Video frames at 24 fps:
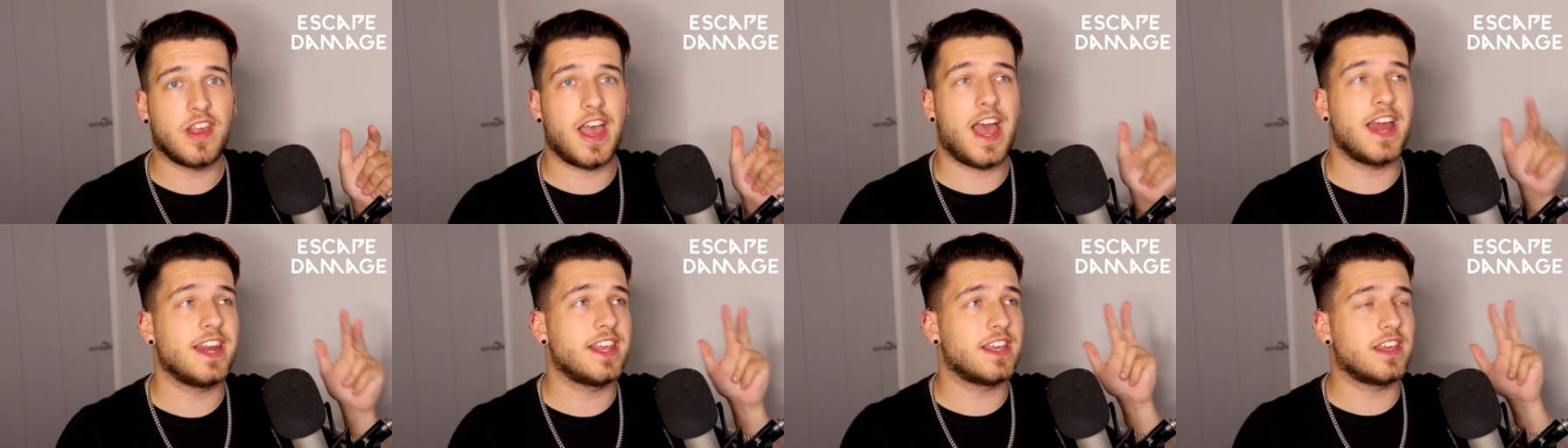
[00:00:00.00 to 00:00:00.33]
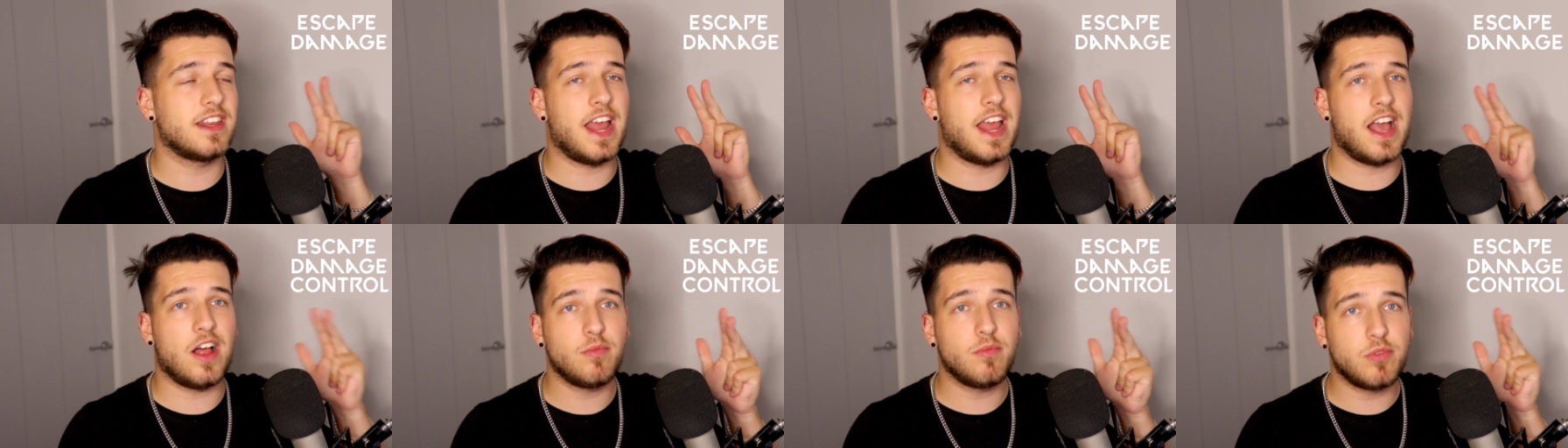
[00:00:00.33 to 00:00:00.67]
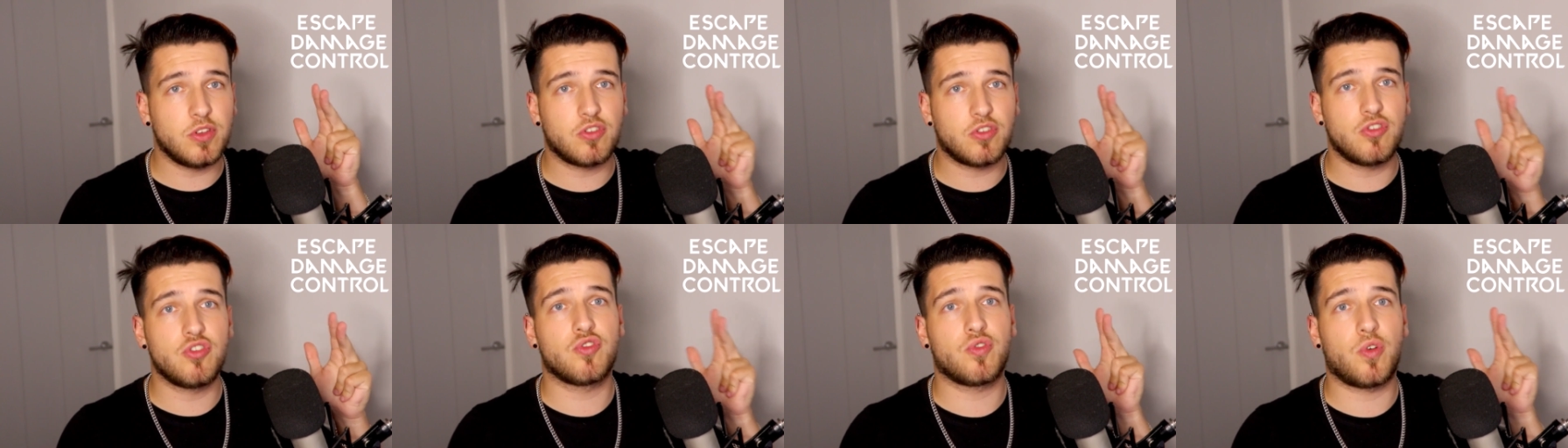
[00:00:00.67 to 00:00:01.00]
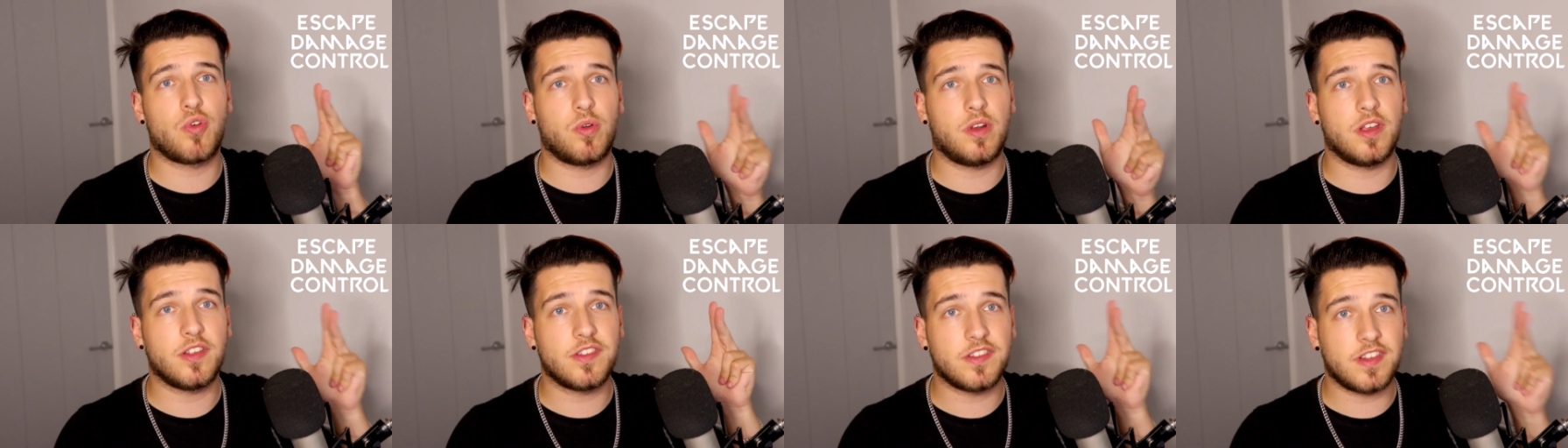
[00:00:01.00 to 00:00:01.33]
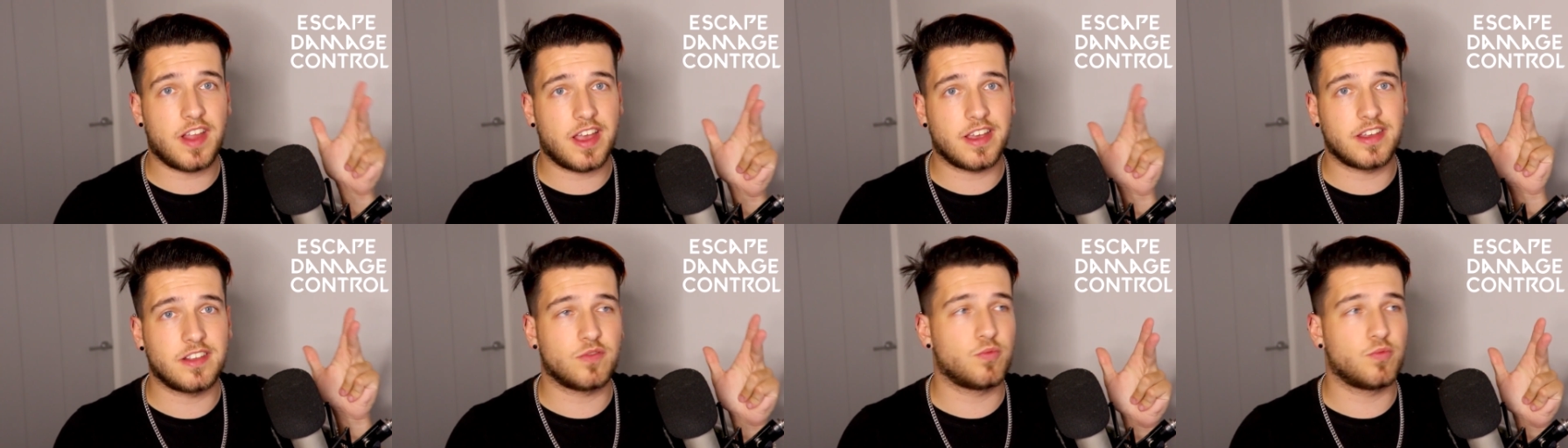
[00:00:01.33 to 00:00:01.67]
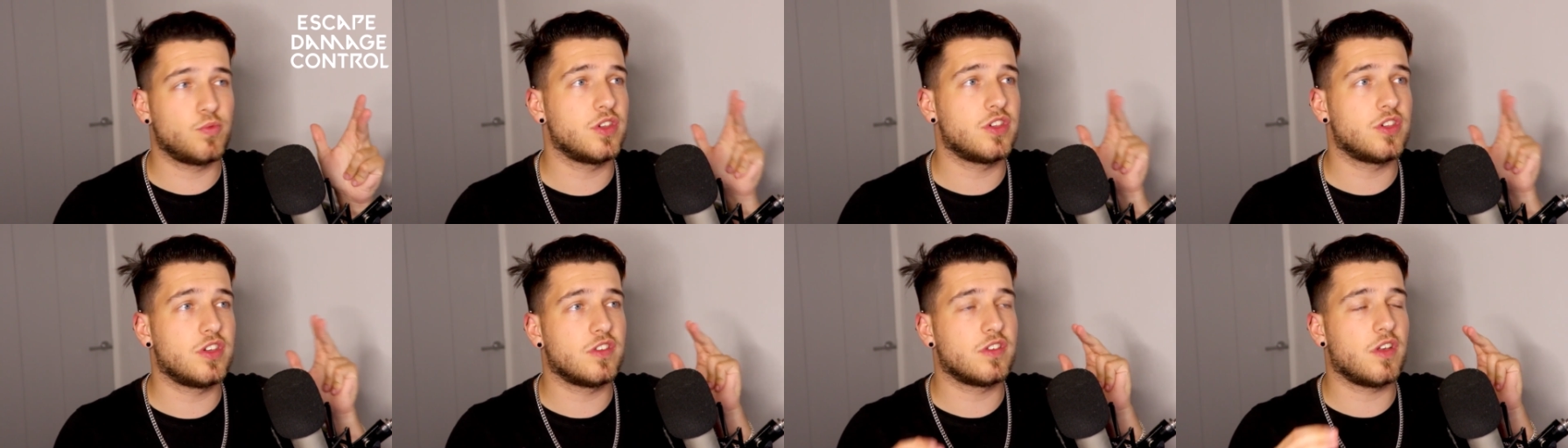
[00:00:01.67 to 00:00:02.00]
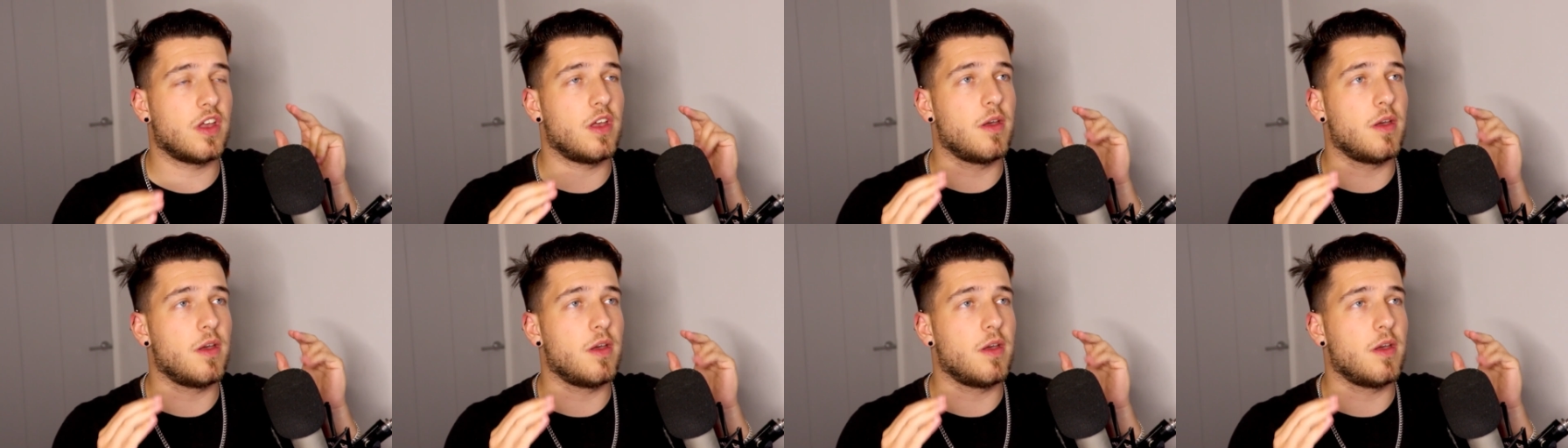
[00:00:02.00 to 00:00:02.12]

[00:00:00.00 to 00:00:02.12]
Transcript: and it can help you control a site, which is